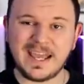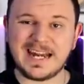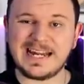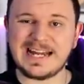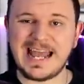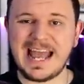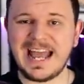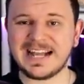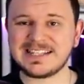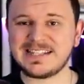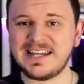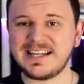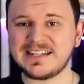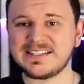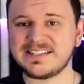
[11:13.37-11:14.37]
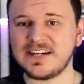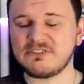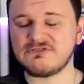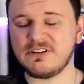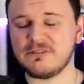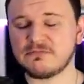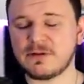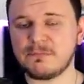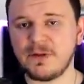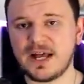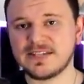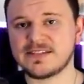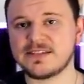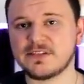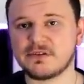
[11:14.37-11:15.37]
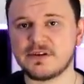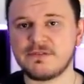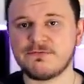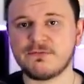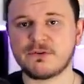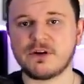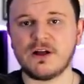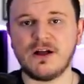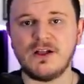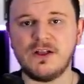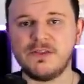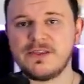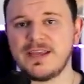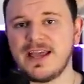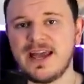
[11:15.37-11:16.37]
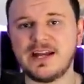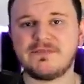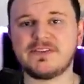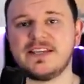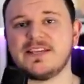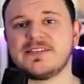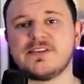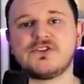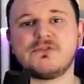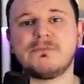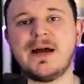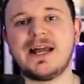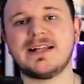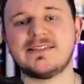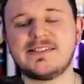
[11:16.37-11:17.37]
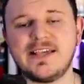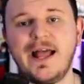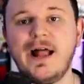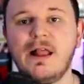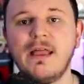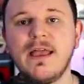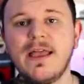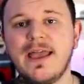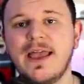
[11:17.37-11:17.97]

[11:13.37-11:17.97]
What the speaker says: and it acts like a central repository for all the NFTs that you buy and sell,